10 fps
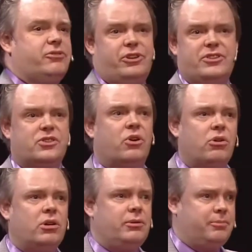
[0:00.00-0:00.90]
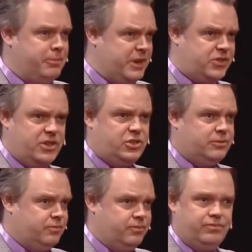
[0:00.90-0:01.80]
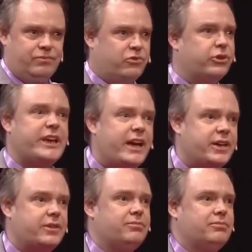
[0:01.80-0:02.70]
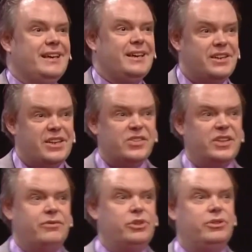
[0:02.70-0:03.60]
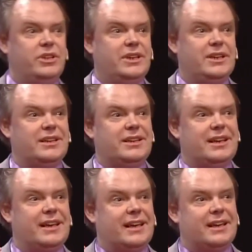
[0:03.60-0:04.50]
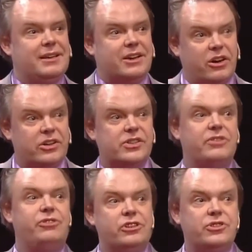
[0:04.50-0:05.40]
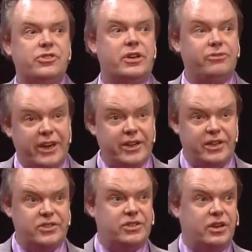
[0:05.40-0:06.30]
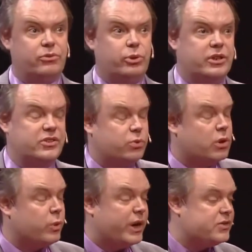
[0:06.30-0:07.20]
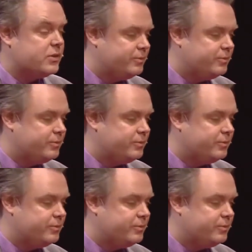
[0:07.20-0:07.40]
fits all message, forget it. It doesn't give you the cost efficiency advantage of working Swarmwise.